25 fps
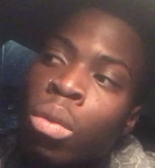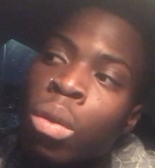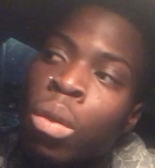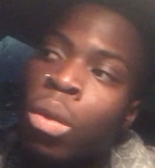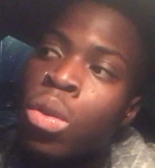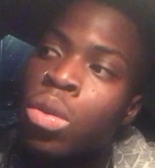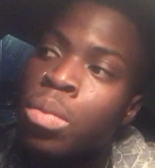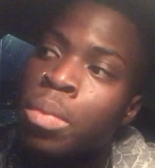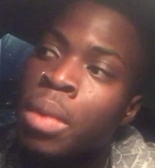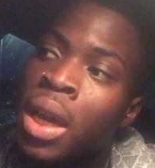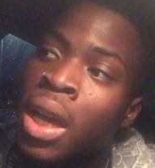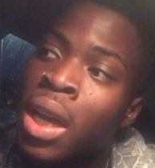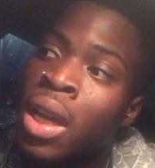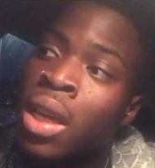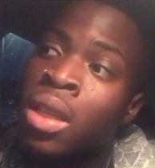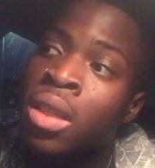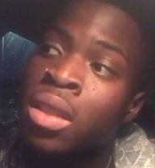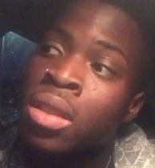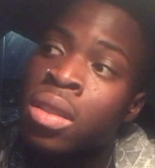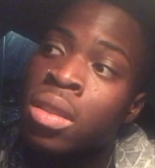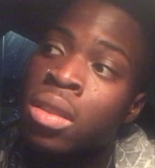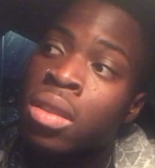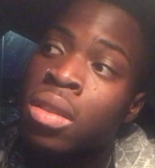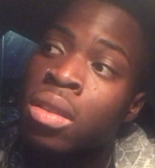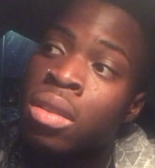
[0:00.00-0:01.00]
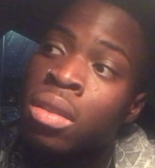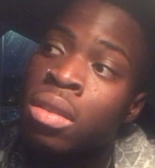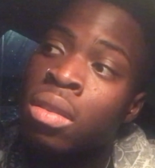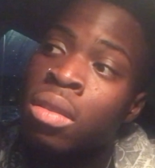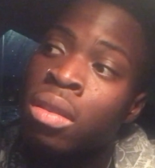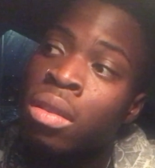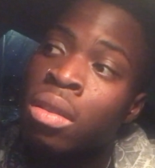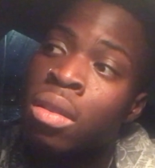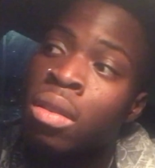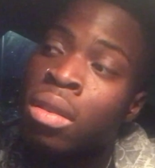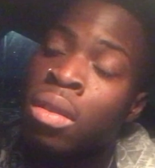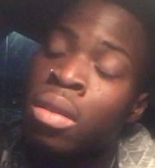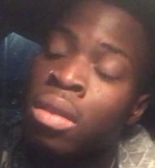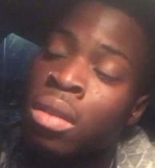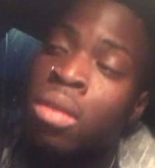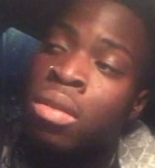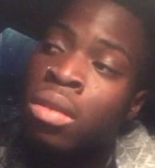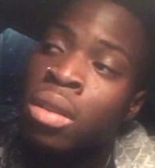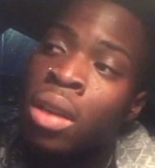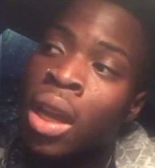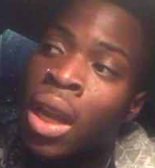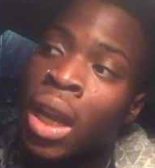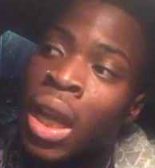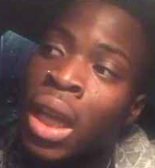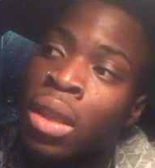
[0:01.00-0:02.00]
close my eyes,
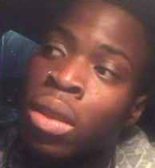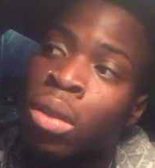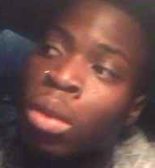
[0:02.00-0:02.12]
I